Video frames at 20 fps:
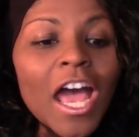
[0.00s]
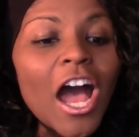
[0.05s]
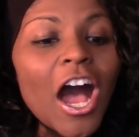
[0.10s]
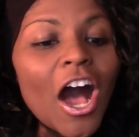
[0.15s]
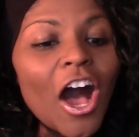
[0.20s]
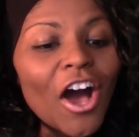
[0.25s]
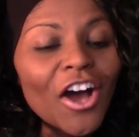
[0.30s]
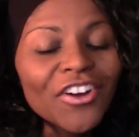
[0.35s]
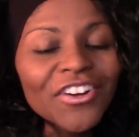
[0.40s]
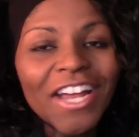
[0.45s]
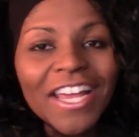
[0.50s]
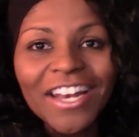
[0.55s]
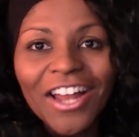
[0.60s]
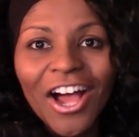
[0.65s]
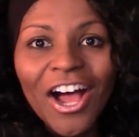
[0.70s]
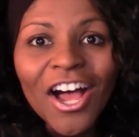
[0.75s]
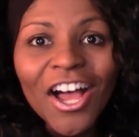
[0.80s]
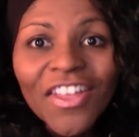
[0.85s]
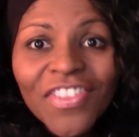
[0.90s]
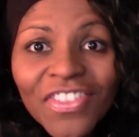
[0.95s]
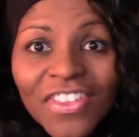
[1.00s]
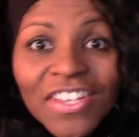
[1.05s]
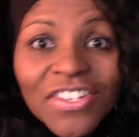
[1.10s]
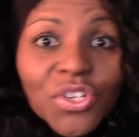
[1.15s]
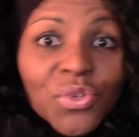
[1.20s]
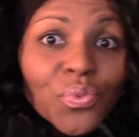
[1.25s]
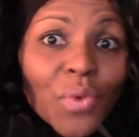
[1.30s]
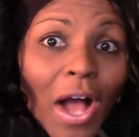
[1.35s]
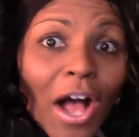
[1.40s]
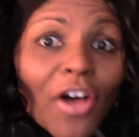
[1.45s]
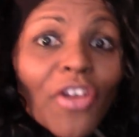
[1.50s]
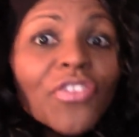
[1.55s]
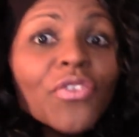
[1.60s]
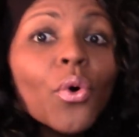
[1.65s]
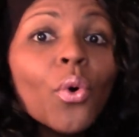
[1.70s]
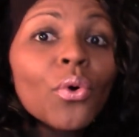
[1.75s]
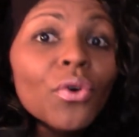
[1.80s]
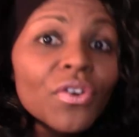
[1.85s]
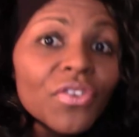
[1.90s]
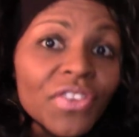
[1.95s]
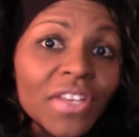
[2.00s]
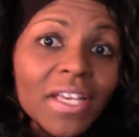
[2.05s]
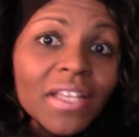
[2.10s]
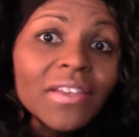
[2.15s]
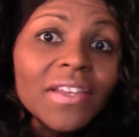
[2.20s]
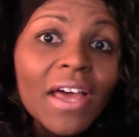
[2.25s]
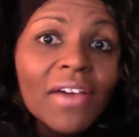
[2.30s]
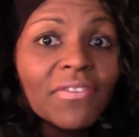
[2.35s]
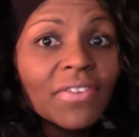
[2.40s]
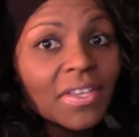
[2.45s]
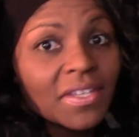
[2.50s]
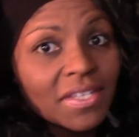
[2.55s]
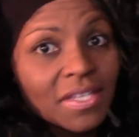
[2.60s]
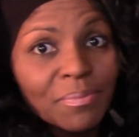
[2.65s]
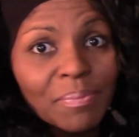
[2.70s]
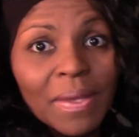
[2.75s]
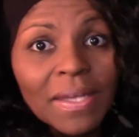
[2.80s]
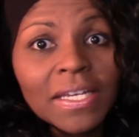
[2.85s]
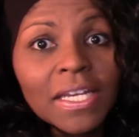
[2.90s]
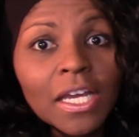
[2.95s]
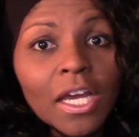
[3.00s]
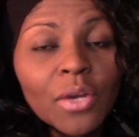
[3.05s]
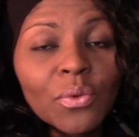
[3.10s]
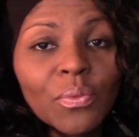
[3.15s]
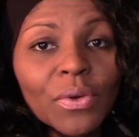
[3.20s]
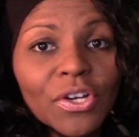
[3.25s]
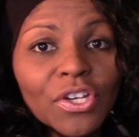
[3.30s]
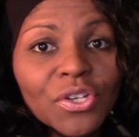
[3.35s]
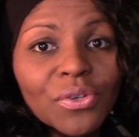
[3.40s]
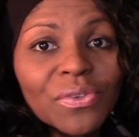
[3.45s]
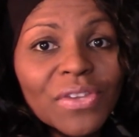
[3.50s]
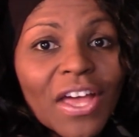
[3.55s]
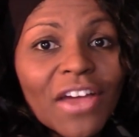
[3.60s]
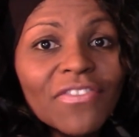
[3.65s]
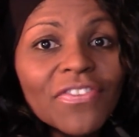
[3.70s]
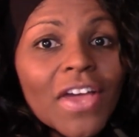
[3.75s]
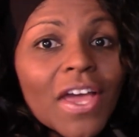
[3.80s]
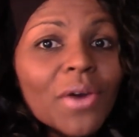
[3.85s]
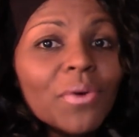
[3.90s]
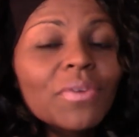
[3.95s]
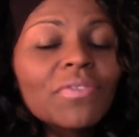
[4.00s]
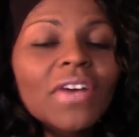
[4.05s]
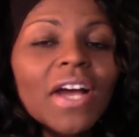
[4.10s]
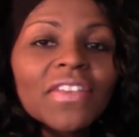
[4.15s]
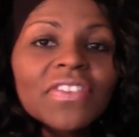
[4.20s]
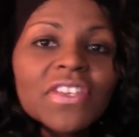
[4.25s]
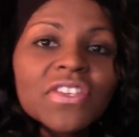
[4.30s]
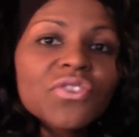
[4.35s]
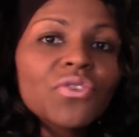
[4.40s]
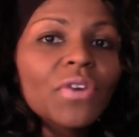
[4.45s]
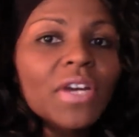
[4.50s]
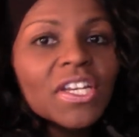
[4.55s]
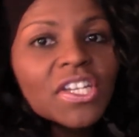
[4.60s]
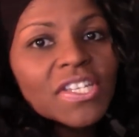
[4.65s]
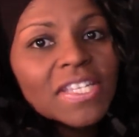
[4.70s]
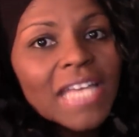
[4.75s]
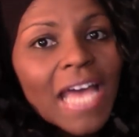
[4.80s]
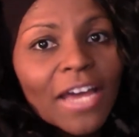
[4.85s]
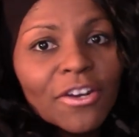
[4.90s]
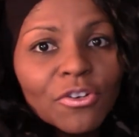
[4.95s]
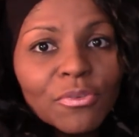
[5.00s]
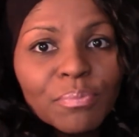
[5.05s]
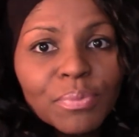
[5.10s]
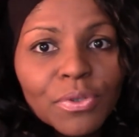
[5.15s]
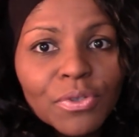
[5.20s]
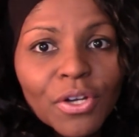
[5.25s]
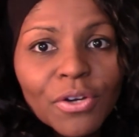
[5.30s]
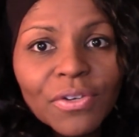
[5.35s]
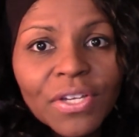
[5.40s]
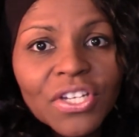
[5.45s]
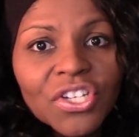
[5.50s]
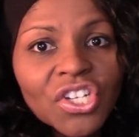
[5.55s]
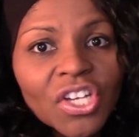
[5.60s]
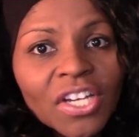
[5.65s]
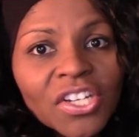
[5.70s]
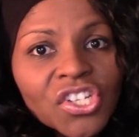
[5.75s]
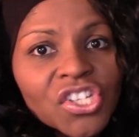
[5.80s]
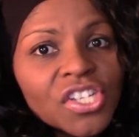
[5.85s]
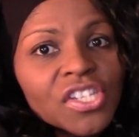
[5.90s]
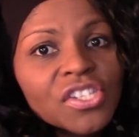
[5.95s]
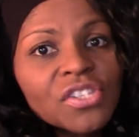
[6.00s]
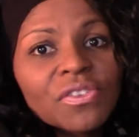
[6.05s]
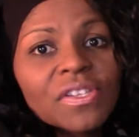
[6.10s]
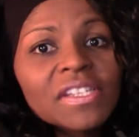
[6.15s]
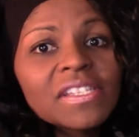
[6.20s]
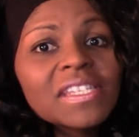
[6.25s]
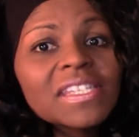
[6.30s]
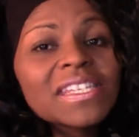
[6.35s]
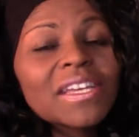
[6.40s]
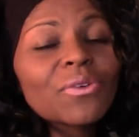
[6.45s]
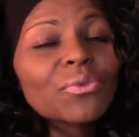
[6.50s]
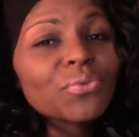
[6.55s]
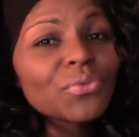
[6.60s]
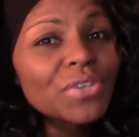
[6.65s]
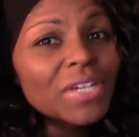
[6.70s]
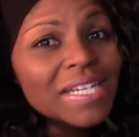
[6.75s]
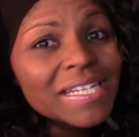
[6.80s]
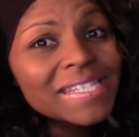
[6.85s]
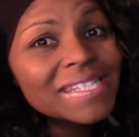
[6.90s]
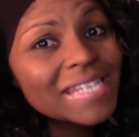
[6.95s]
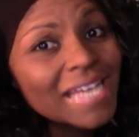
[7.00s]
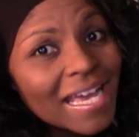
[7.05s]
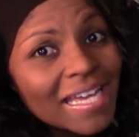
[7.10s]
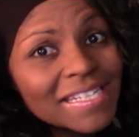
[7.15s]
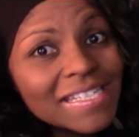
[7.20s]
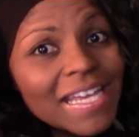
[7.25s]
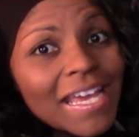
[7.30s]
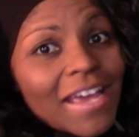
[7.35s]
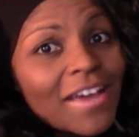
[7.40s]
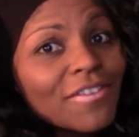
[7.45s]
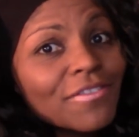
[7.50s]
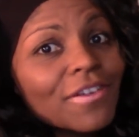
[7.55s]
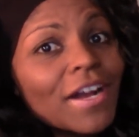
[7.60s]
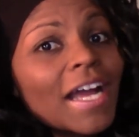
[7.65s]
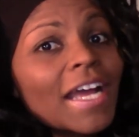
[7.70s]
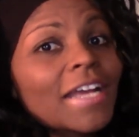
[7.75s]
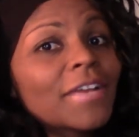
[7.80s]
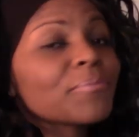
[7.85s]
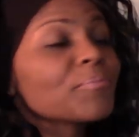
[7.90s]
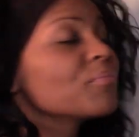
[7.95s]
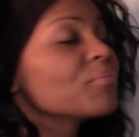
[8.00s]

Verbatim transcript: All right, on the 12th or the 11th, depending on where you live, we've got this great Saturn Pluto conjunction. So this is a reset, right?